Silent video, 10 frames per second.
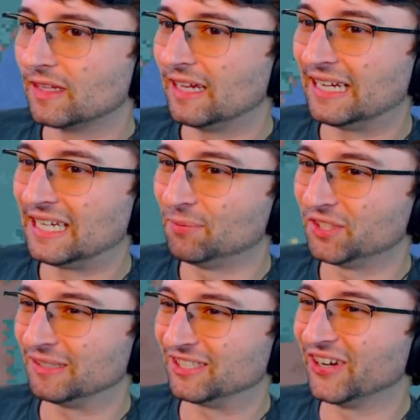I keep
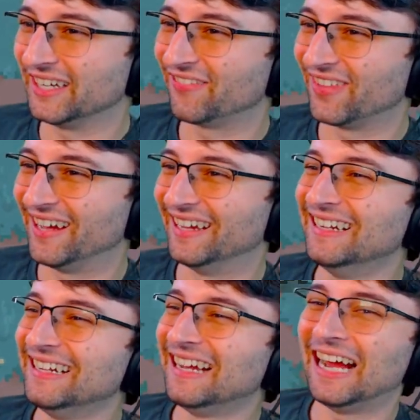losing my train of thought.
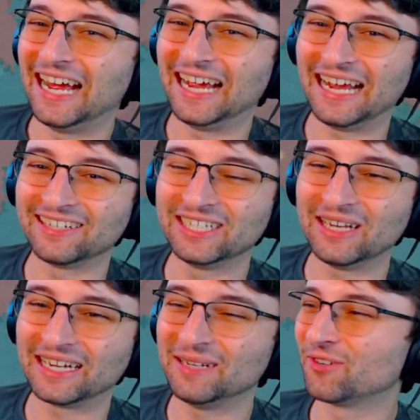I
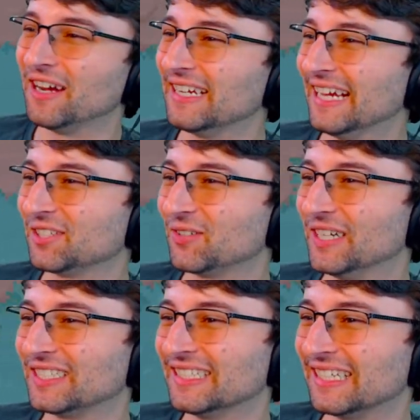keep trying to answer
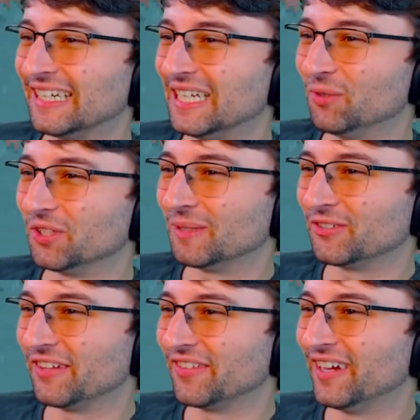questions and I keep losing my
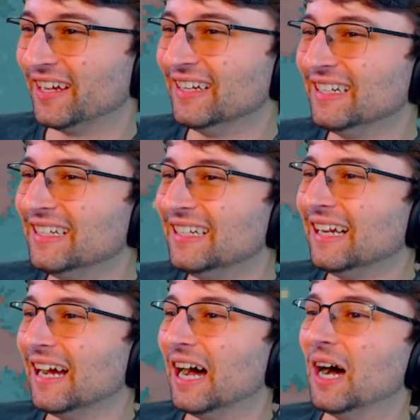train of thought.
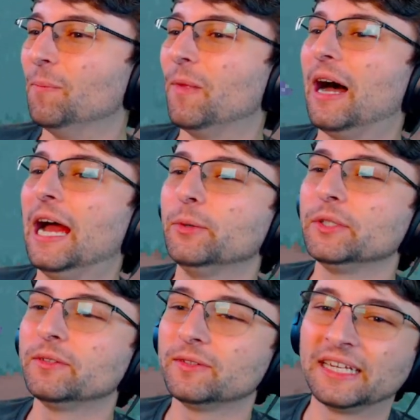
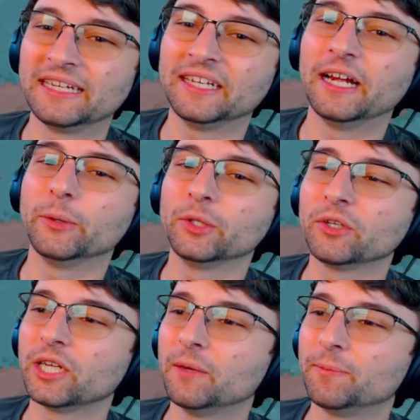Sangita, I would
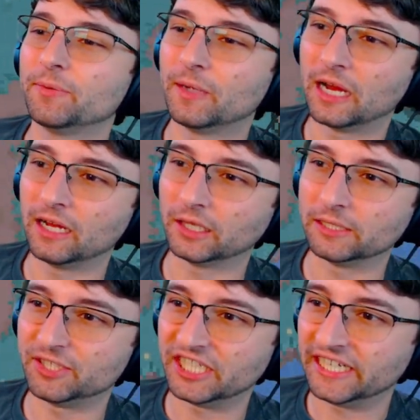look up
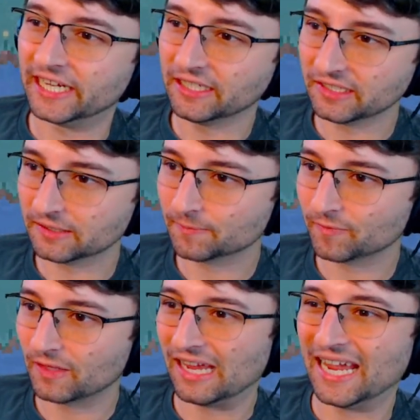libgdx
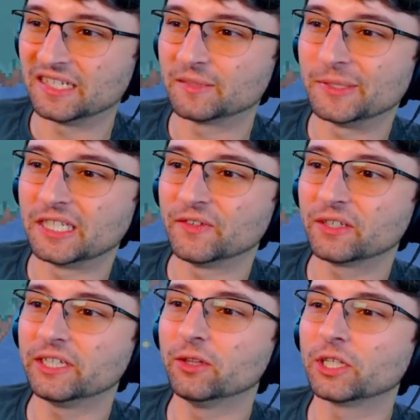and
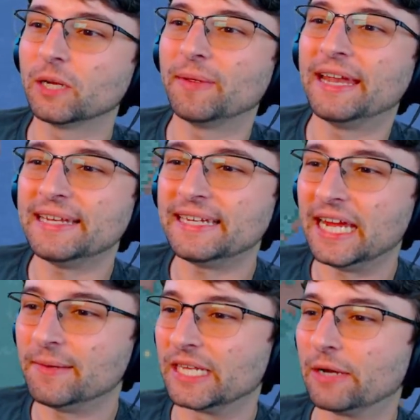specifically look up any
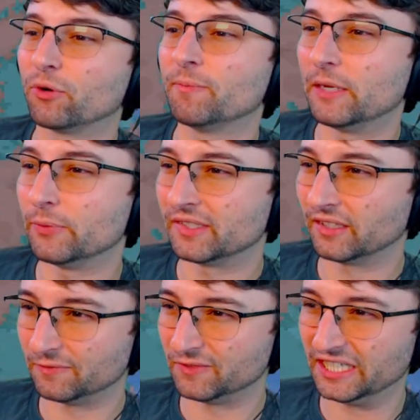games that were made with
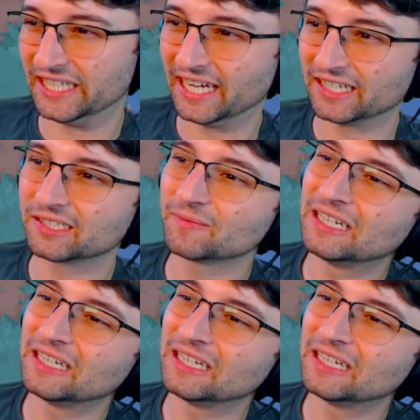libgdx.